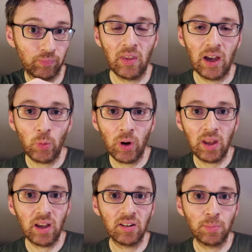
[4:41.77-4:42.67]
That
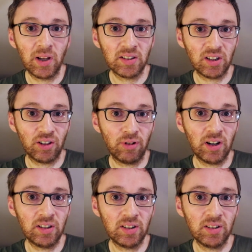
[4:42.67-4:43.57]
way, as the plastic
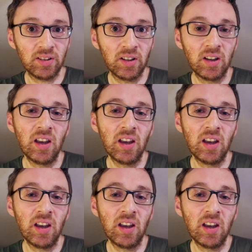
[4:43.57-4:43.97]
rises,